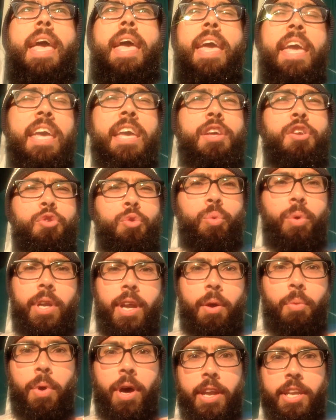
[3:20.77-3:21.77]
And
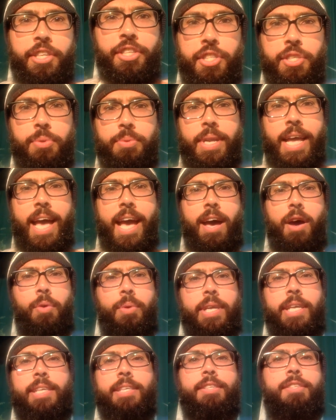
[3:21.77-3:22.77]
what I want to do
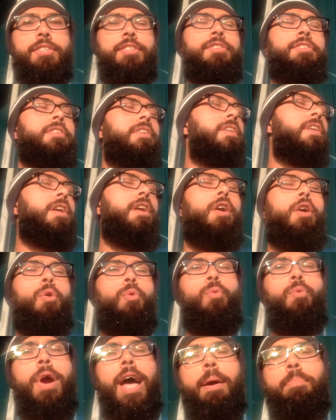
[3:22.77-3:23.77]
now is
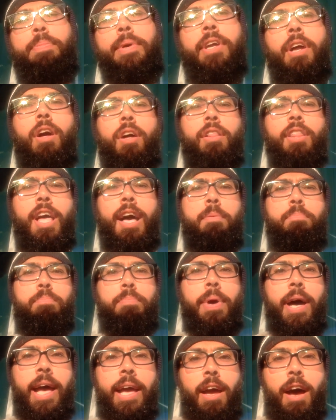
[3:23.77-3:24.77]
wrap it all
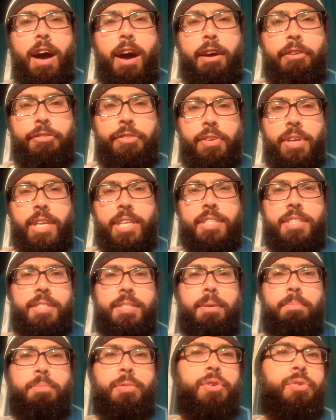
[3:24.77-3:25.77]
up by offering
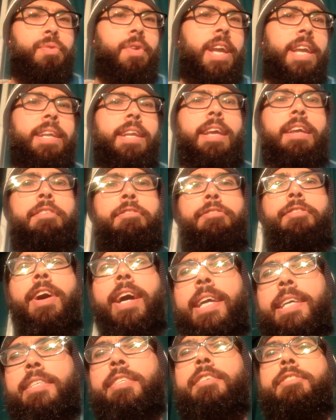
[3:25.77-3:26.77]
some great
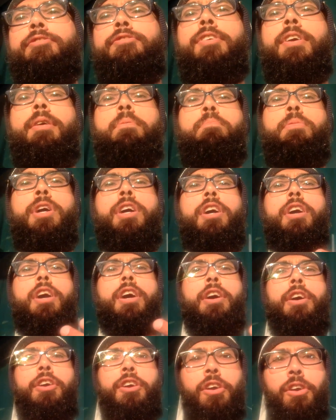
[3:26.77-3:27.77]
advice from
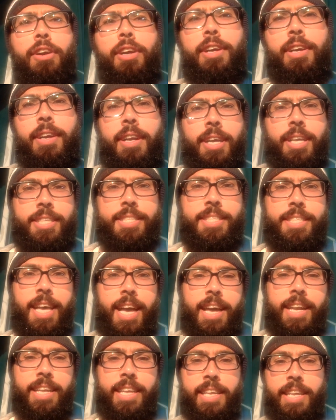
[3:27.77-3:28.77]
current
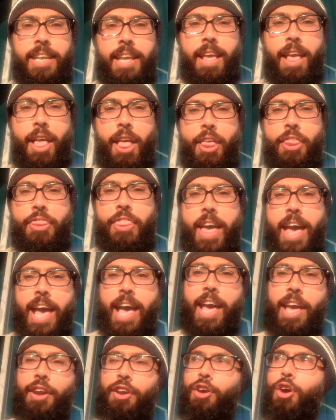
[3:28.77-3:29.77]
Asani
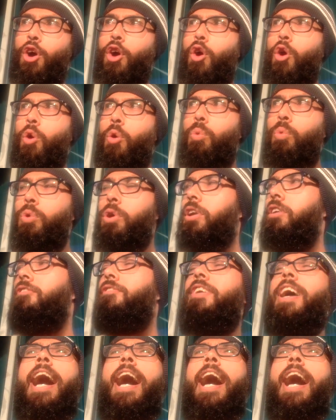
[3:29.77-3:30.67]
that would have